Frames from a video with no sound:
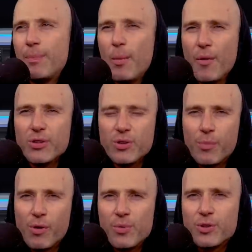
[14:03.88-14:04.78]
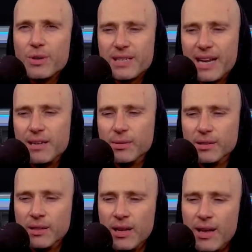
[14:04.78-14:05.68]
bomb off the top rope through a
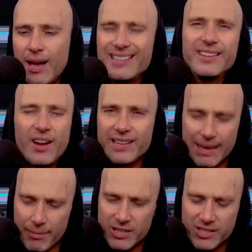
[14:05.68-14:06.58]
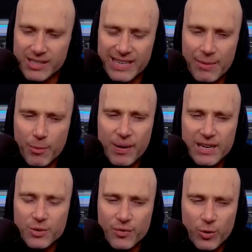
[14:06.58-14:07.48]
table. And it didn't hurt that much because the table
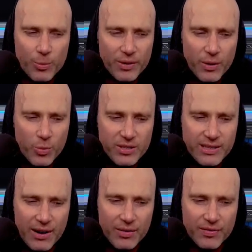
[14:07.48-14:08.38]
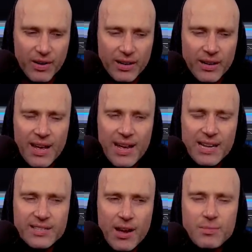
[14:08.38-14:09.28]
breaks your fall, but I was terrified.
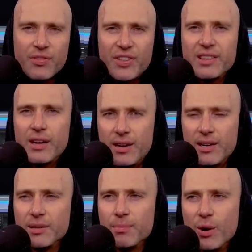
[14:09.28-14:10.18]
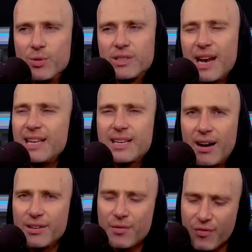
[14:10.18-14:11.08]
In terms of thing that hurt the most, any
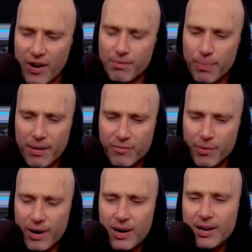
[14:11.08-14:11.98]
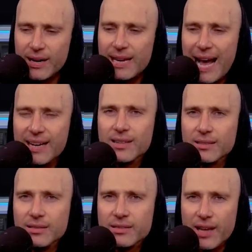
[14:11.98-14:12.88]
kind of front bump from a high
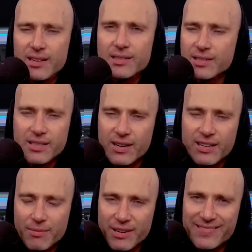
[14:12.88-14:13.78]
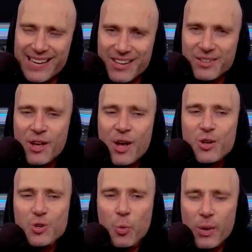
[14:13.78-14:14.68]
angle does, because 9 times out of 10,
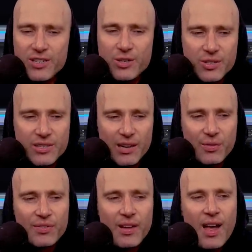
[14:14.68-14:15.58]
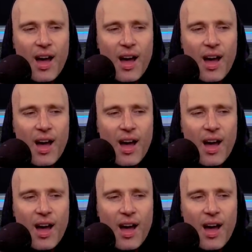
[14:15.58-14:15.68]
you wind yourself.